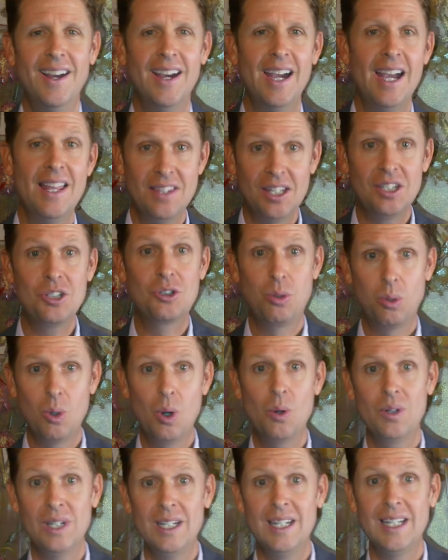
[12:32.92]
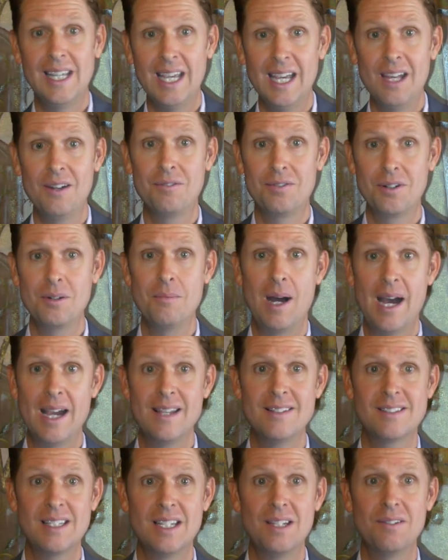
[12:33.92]
And then quoting again from
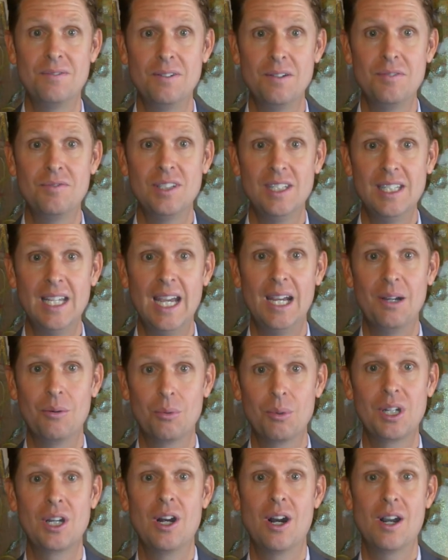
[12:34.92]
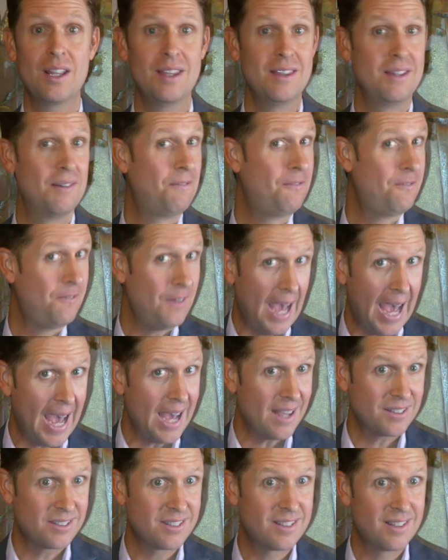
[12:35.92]
Isaiah 58 regarding the
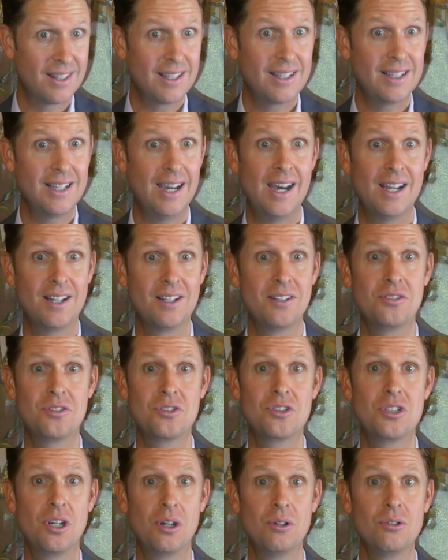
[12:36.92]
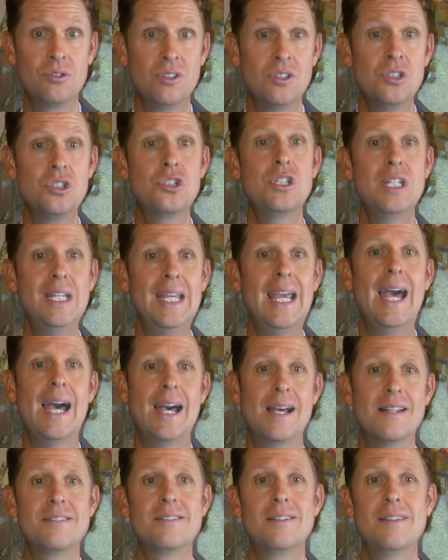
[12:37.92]
fast that God has chosen, she
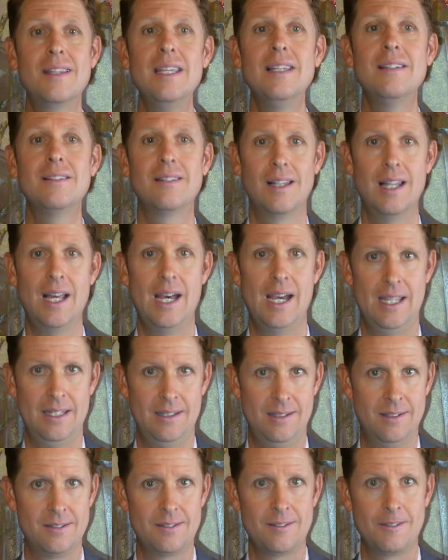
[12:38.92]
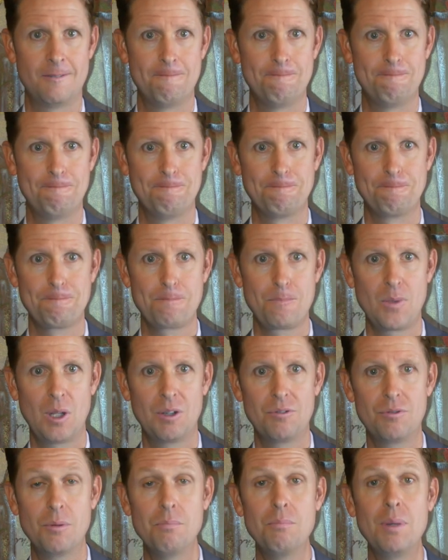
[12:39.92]
adds these lines
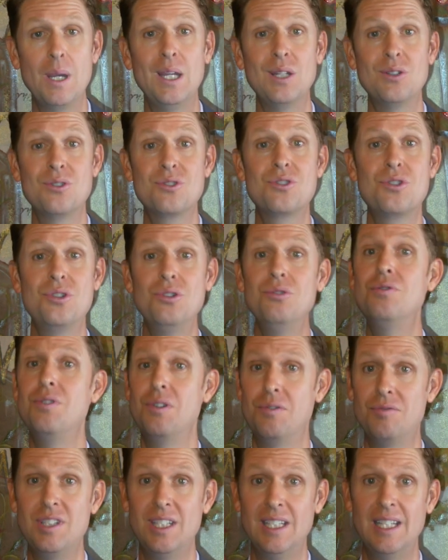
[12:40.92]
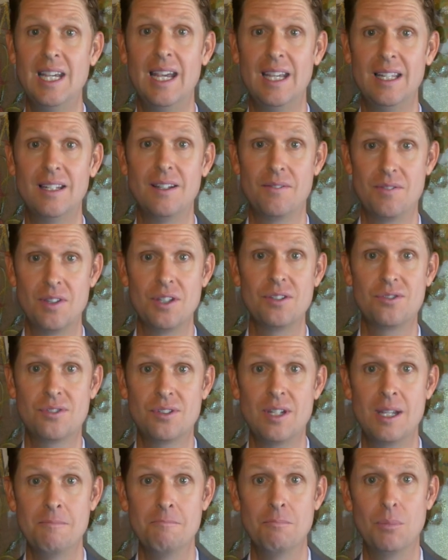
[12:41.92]
from page 258 of this
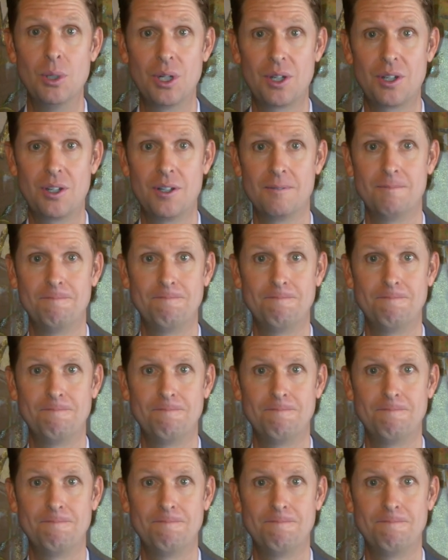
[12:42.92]
same book.